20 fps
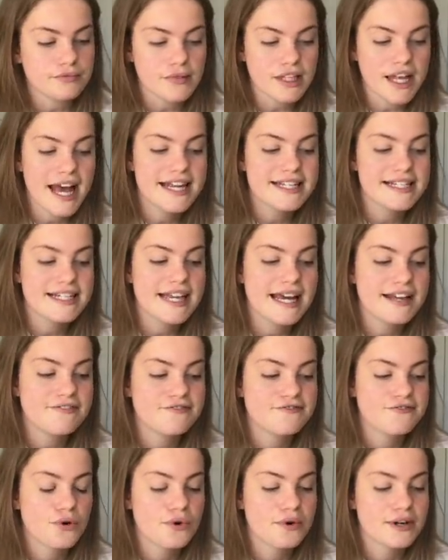Hetty leant
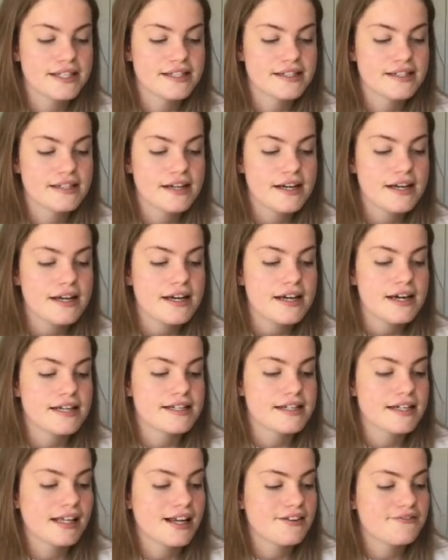forwards
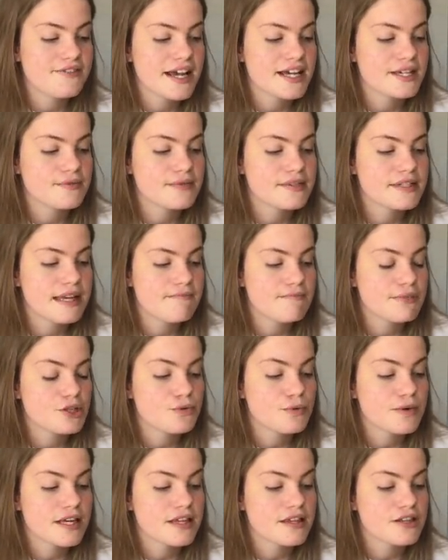until her face was in
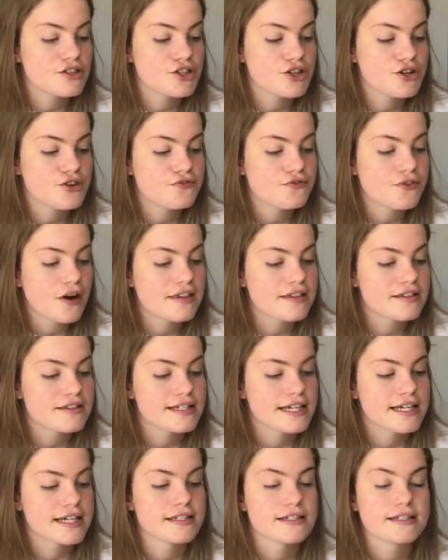between the 2 front
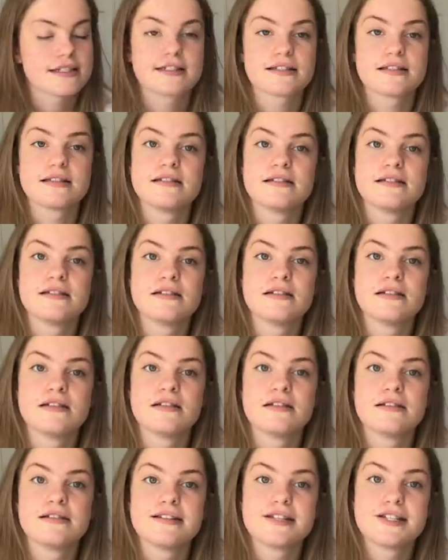seats.
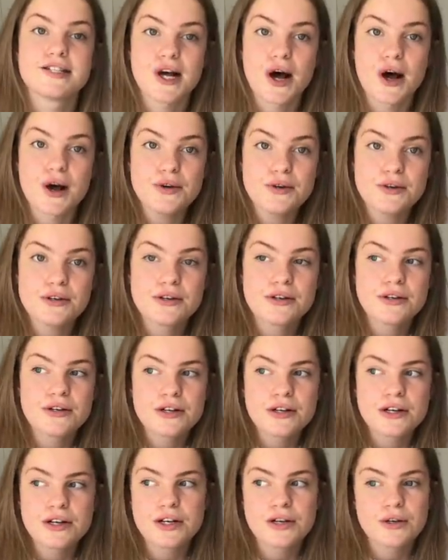"So,
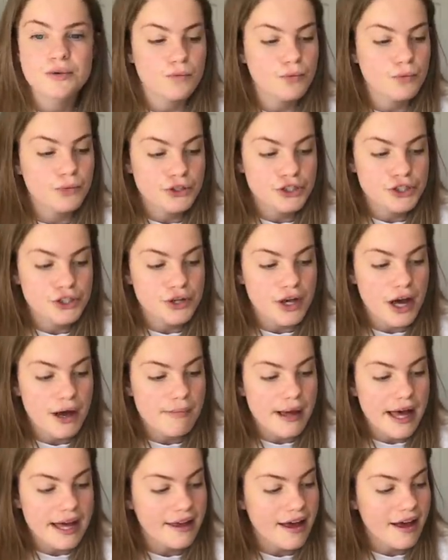would you come
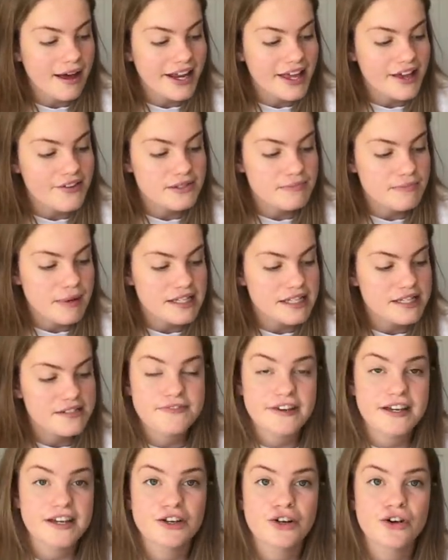back early if Spencer's
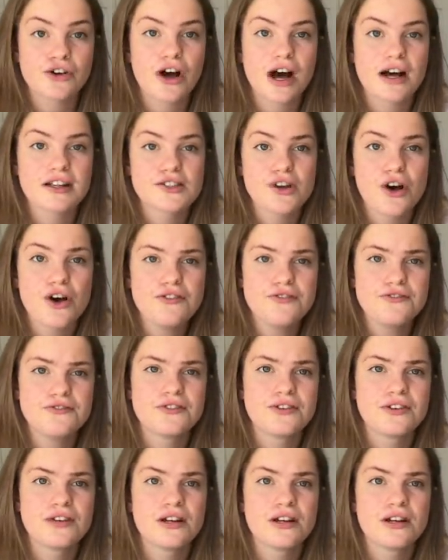finger got cut off?